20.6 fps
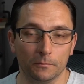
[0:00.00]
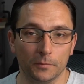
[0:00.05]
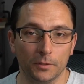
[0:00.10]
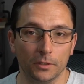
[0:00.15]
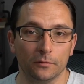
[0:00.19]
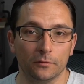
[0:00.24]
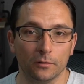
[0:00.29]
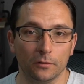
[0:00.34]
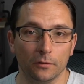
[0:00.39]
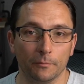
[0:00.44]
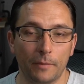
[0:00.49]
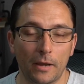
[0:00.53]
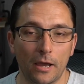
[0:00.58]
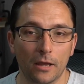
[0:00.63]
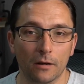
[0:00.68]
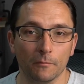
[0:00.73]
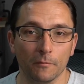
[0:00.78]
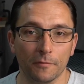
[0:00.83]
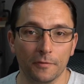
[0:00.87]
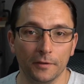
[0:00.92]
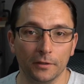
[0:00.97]
get to the
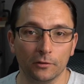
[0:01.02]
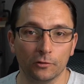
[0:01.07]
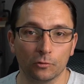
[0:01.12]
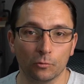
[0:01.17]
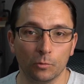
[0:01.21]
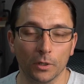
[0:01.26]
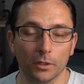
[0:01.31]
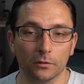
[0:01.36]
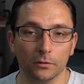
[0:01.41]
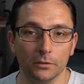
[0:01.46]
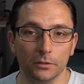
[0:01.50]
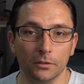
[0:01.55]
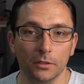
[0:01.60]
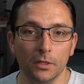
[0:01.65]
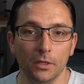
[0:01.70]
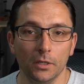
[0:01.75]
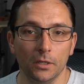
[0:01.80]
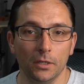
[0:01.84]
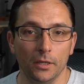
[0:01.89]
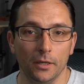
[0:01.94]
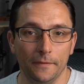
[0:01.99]
bottom of things quickly.
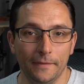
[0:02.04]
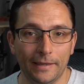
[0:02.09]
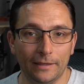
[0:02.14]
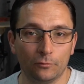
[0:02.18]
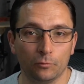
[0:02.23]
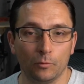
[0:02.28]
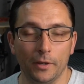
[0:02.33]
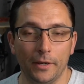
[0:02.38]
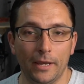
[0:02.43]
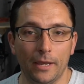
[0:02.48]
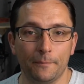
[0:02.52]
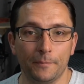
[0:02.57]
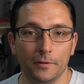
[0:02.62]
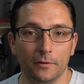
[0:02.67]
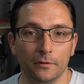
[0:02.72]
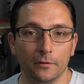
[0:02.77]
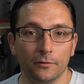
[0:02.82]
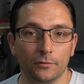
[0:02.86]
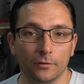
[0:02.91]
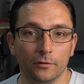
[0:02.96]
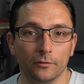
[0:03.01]
And that's what
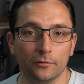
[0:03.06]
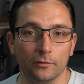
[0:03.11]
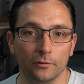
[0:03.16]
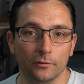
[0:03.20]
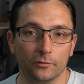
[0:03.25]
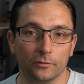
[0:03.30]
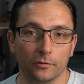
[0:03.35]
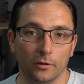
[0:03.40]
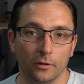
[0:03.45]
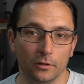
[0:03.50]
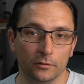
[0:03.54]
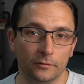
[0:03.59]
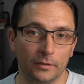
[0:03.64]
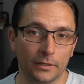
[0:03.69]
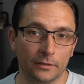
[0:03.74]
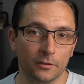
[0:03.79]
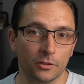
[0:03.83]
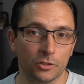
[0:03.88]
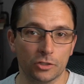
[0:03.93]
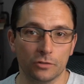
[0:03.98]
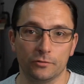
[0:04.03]
happened in this instance.
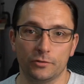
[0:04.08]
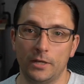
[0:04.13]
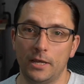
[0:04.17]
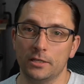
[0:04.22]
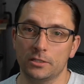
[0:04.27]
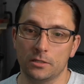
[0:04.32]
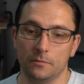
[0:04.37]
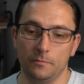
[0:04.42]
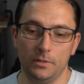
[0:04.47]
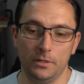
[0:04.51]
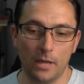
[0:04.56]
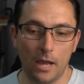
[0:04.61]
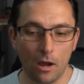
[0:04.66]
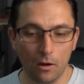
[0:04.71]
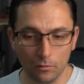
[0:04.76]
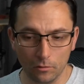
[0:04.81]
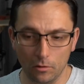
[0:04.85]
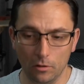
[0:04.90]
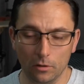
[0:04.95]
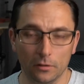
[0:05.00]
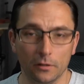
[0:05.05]
Technicians asking me,
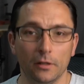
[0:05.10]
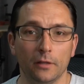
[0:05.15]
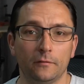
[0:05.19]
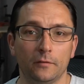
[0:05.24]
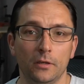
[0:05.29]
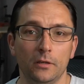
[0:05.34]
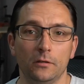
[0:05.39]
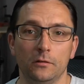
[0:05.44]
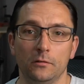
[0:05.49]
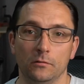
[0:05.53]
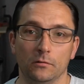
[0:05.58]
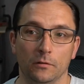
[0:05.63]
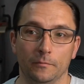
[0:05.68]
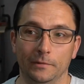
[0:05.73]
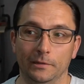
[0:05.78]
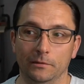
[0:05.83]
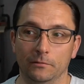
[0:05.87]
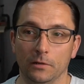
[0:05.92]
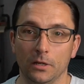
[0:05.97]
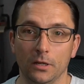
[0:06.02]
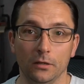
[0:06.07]
how long did that take you? And I'm
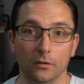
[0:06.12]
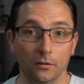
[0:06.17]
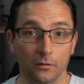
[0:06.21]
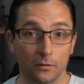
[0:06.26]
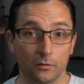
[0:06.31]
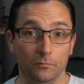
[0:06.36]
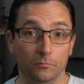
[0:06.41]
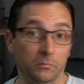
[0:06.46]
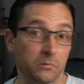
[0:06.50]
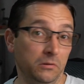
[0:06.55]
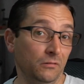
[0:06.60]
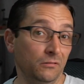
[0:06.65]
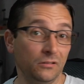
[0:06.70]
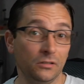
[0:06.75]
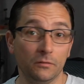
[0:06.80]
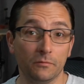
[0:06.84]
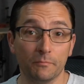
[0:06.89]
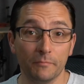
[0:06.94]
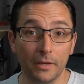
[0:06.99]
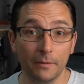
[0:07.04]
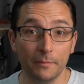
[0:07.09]
like,
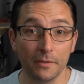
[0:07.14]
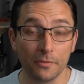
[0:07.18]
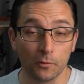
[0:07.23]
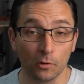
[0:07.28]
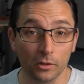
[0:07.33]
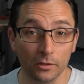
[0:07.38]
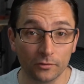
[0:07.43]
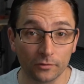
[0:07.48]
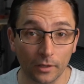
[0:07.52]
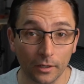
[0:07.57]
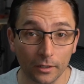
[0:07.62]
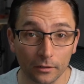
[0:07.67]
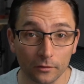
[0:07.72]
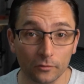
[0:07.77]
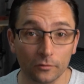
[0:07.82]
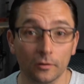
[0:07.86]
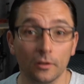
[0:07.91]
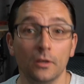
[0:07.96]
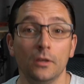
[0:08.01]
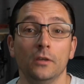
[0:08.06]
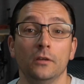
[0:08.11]
literally, maybe 30
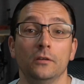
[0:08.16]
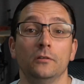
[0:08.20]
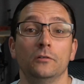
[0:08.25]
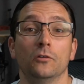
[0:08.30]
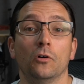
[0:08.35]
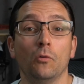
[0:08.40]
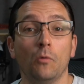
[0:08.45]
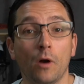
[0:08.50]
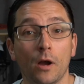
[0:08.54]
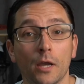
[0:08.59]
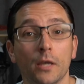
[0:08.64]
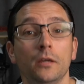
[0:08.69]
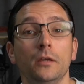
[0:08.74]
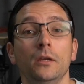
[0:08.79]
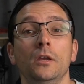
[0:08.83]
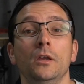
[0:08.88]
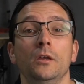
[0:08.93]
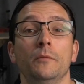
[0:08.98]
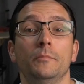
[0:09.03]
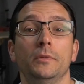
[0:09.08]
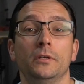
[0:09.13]
seconds. You know why?
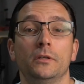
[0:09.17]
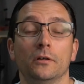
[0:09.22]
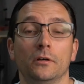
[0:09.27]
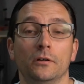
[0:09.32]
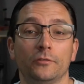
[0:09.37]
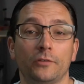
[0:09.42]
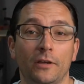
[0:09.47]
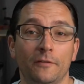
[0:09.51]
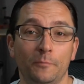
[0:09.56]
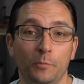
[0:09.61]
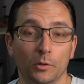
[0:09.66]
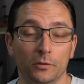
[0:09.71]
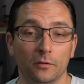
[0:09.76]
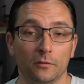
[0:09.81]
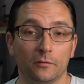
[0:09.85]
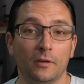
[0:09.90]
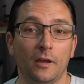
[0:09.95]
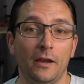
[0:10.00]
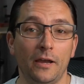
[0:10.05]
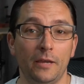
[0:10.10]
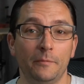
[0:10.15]
Because I've put the
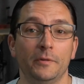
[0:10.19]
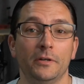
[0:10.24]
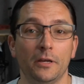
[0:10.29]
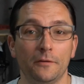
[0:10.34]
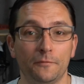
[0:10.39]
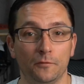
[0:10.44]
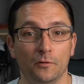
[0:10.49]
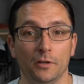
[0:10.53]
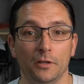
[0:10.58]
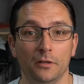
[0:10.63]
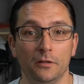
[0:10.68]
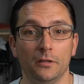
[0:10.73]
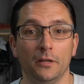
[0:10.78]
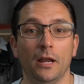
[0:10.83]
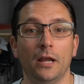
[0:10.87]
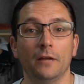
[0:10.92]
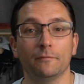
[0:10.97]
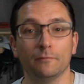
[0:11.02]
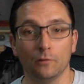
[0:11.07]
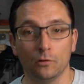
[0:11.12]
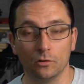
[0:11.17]
time and effort in, and
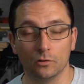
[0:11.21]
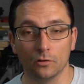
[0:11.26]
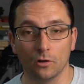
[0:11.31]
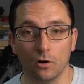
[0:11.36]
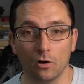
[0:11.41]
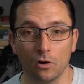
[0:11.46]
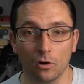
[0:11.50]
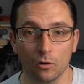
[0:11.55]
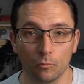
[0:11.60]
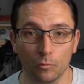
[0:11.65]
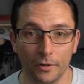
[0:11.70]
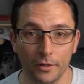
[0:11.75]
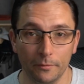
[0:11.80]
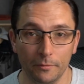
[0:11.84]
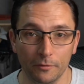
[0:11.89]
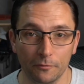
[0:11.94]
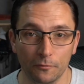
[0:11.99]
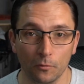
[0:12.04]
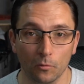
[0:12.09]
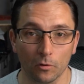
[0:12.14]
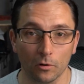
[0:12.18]
I've learned the hard way
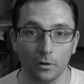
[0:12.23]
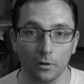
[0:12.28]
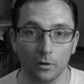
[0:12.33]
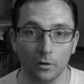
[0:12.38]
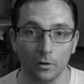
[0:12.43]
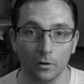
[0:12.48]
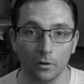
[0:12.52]
before.